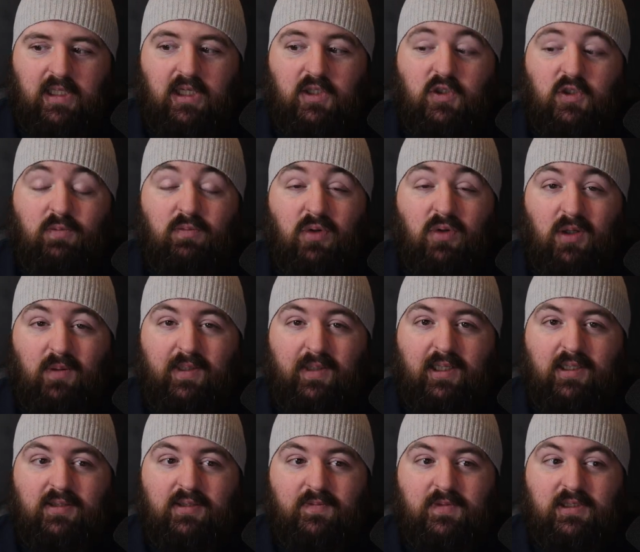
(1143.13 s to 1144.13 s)
should probably
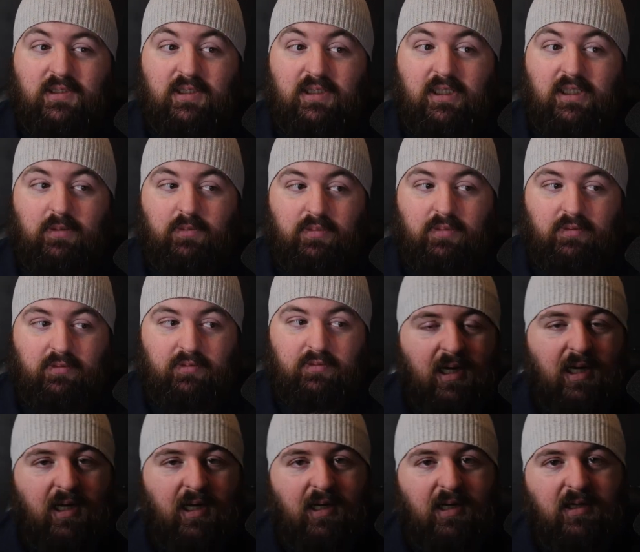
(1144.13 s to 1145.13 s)
get some sleep.
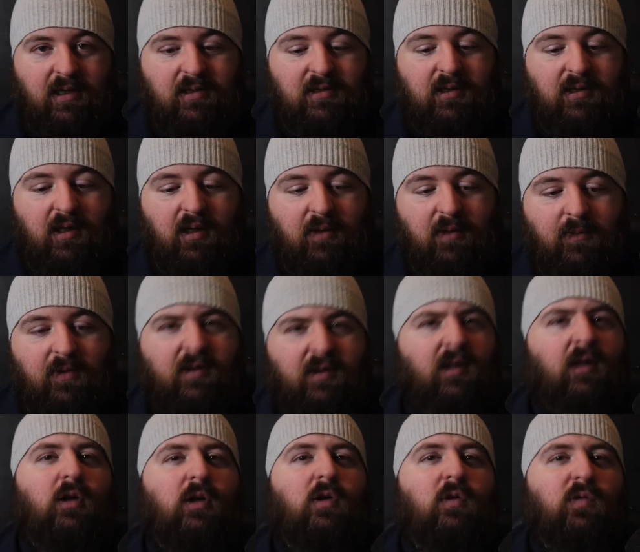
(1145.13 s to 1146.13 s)
And
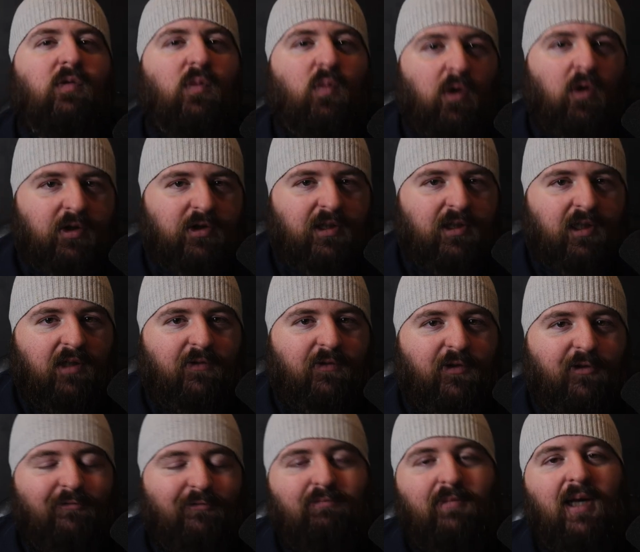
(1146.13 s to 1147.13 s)
thank you for watching if
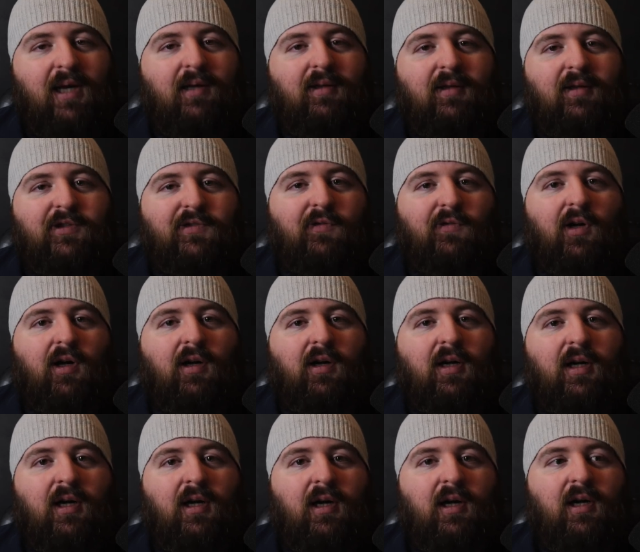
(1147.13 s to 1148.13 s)
you've made it this far.
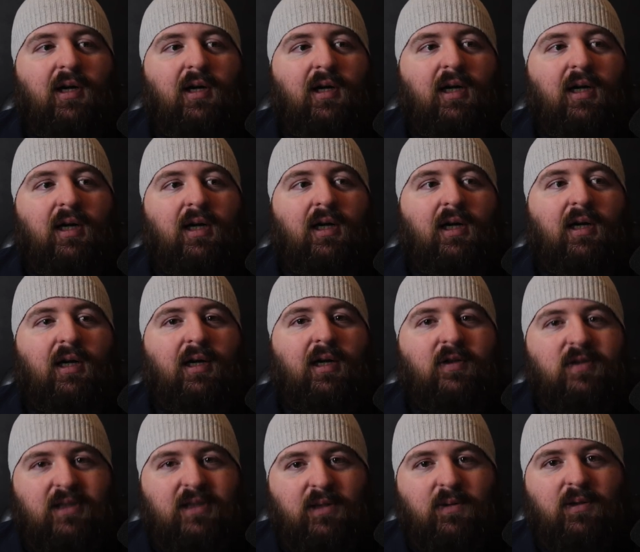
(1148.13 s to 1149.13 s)
I'll
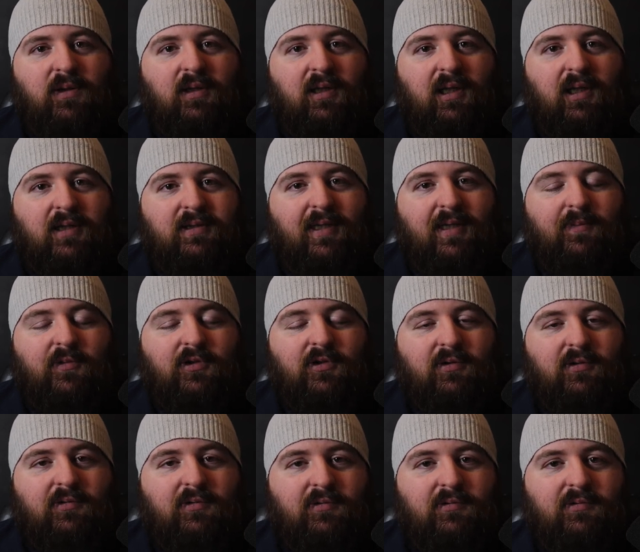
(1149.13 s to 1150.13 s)
see you on the next episode.